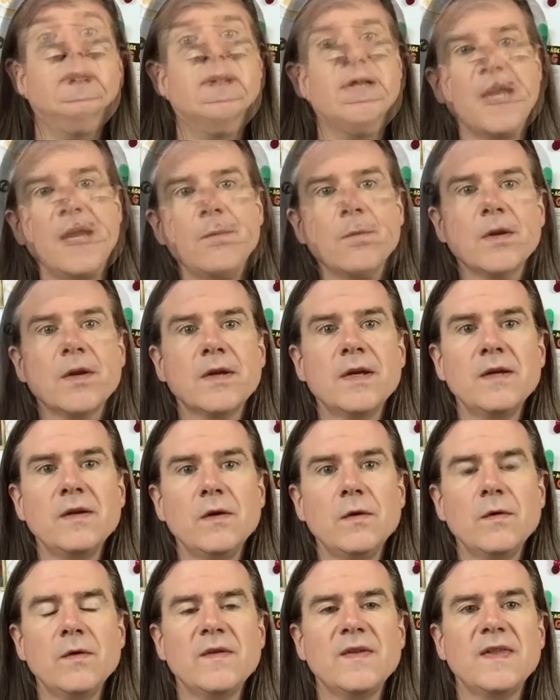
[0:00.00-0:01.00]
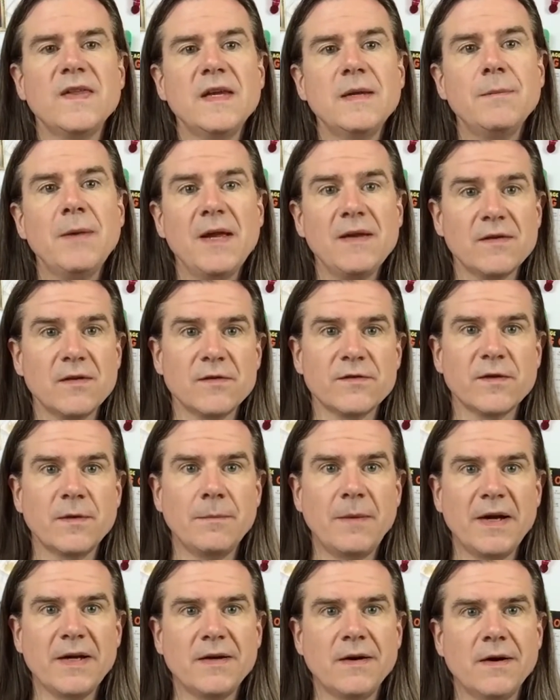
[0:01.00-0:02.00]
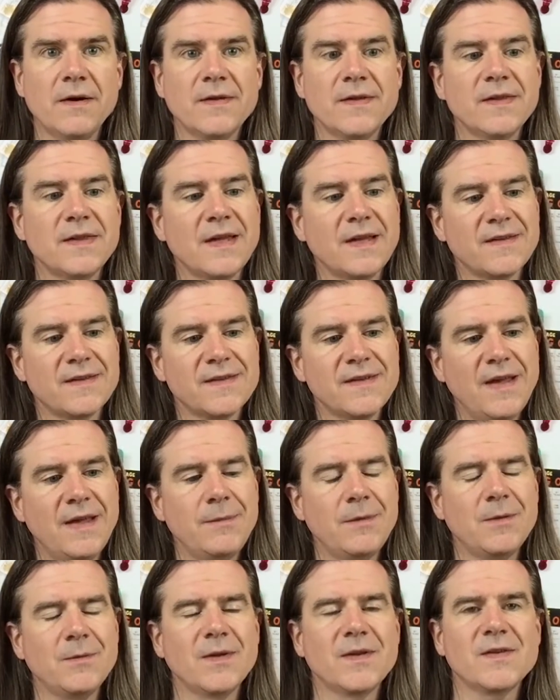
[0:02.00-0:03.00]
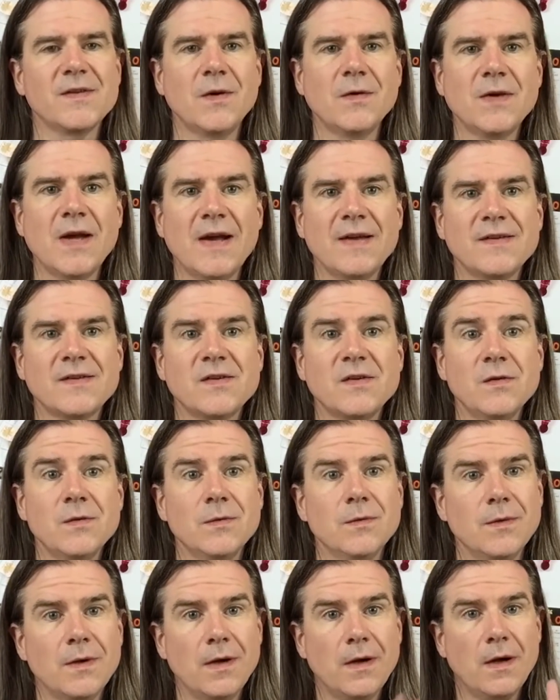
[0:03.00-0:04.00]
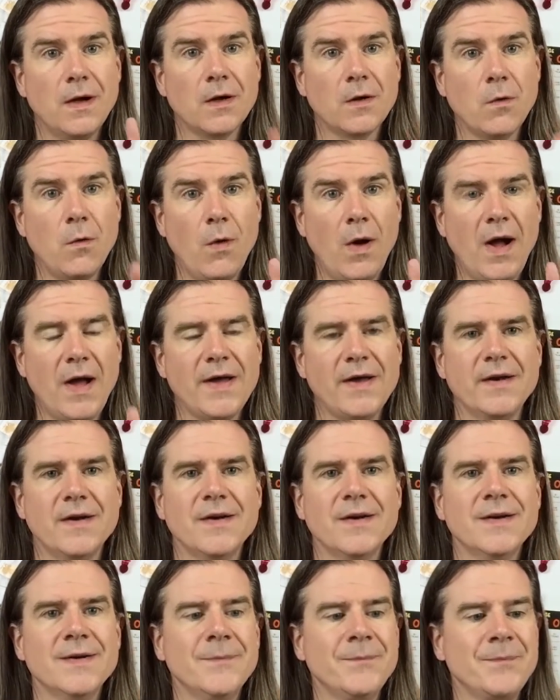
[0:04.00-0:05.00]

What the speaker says: Today we're going to use the basil from my garden that Simon was so nice to acquire.